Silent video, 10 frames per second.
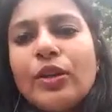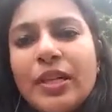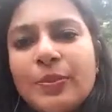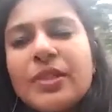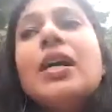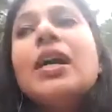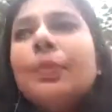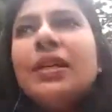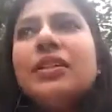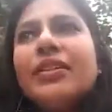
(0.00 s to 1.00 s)
placements.
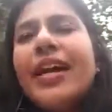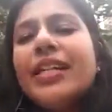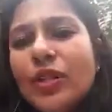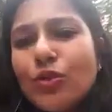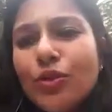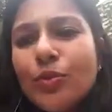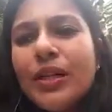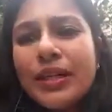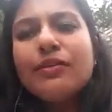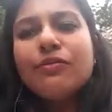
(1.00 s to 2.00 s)
But right now, it's going to be a
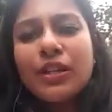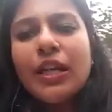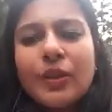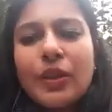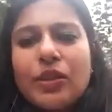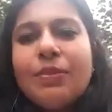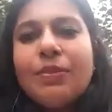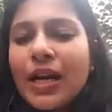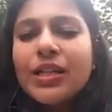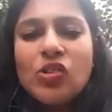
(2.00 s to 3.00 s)
little difficult, because the
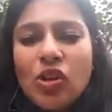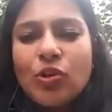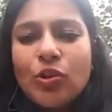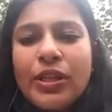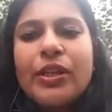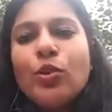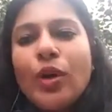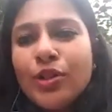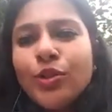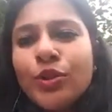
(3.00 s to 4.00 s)
market is not good and you are a
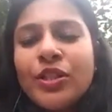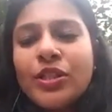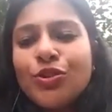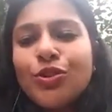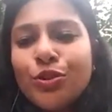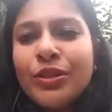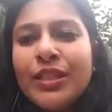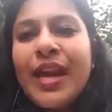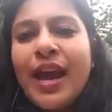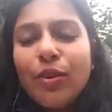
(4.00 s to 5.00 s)
new university, so you don't
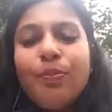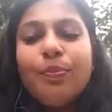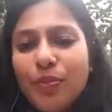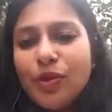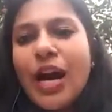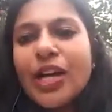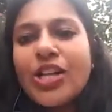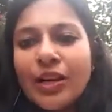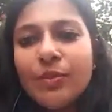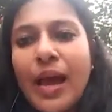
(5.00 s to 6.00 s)
even have a large
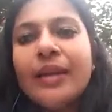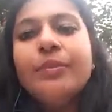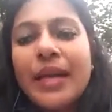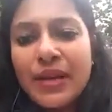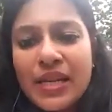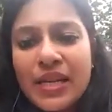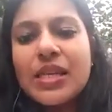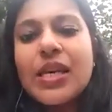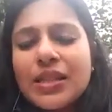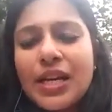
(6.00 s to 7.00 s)
alumni base
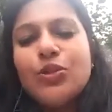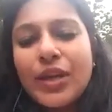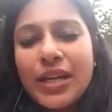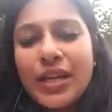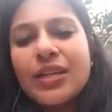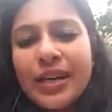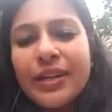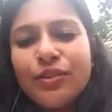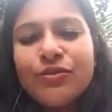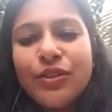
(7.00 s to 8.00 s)
that you can
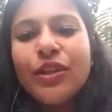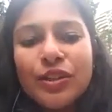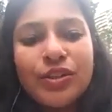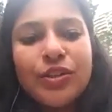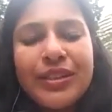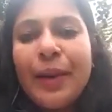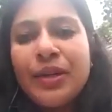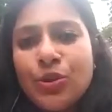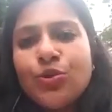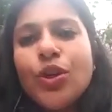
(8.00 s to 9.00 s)
tap
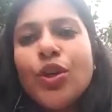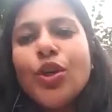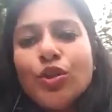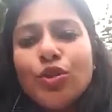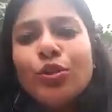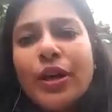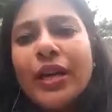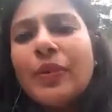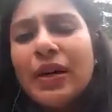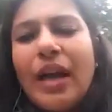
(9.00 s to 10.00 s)
into. So it's,
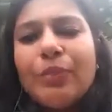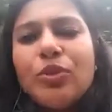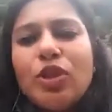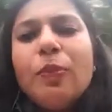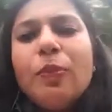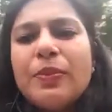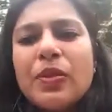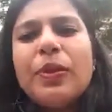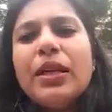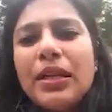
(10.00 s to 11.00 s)
I'm sure placements
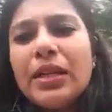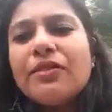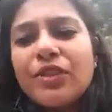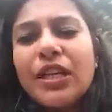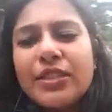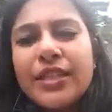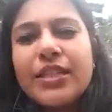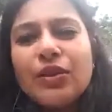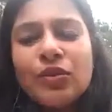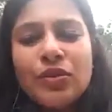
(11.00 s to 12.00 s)
would be a little difficult right
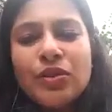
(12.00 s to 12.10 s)
now.